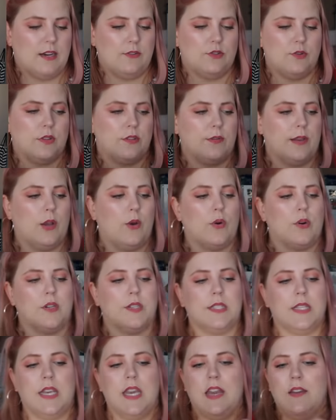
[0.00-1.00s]
down to a three quarter
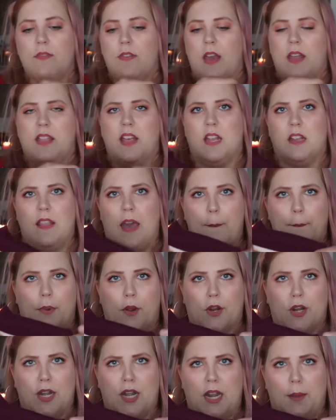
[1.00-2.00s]
sleeve, and then that
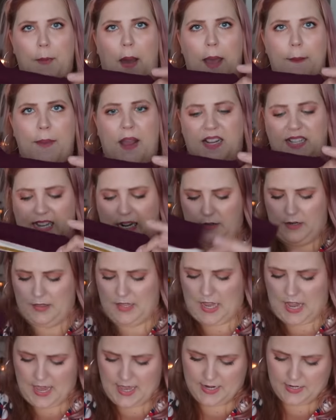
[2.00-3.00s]
burgundy piping down at
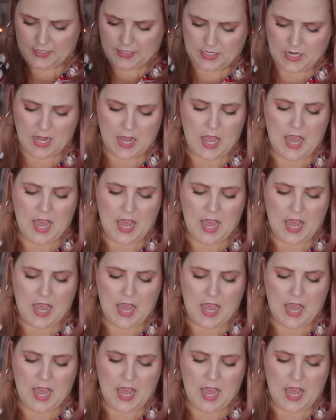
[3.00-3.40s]
the end.